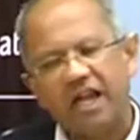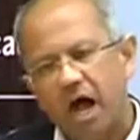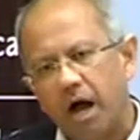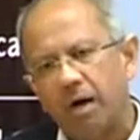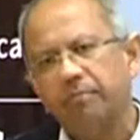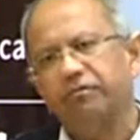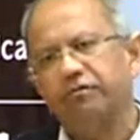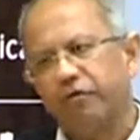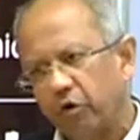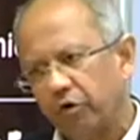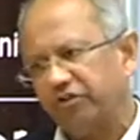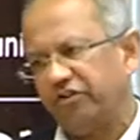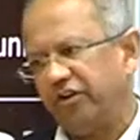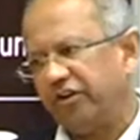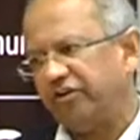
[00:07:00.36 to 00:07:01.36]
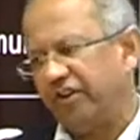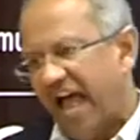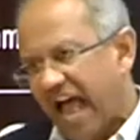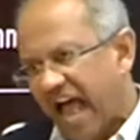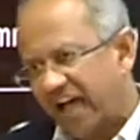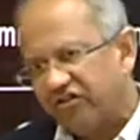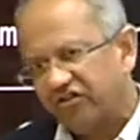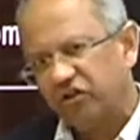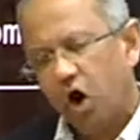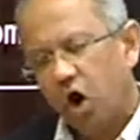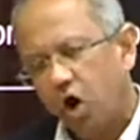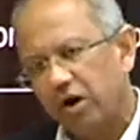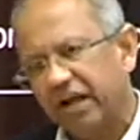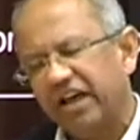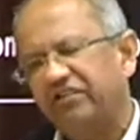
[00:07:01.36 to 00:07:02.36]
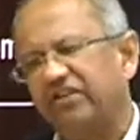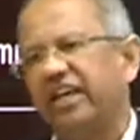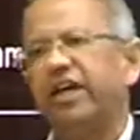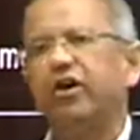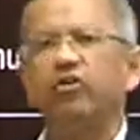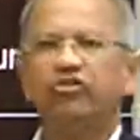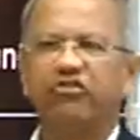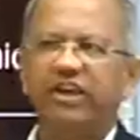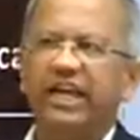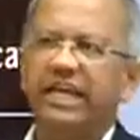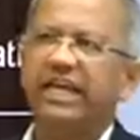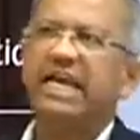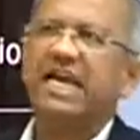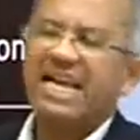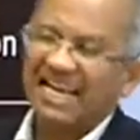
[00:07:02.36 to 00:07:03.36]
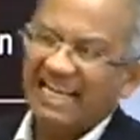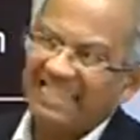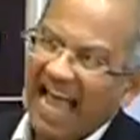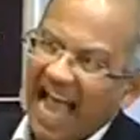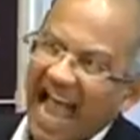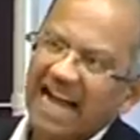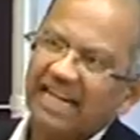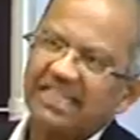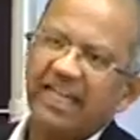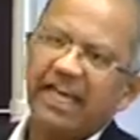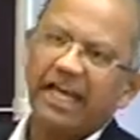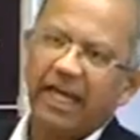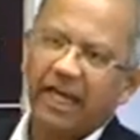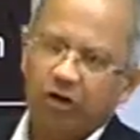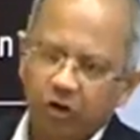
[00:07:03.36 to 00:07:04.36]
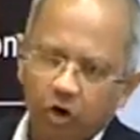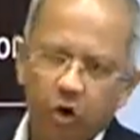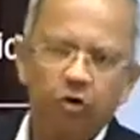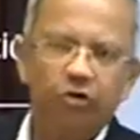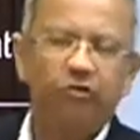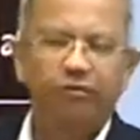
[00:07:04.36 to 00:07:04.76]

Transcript: armed forces, as long as he or she is acting in good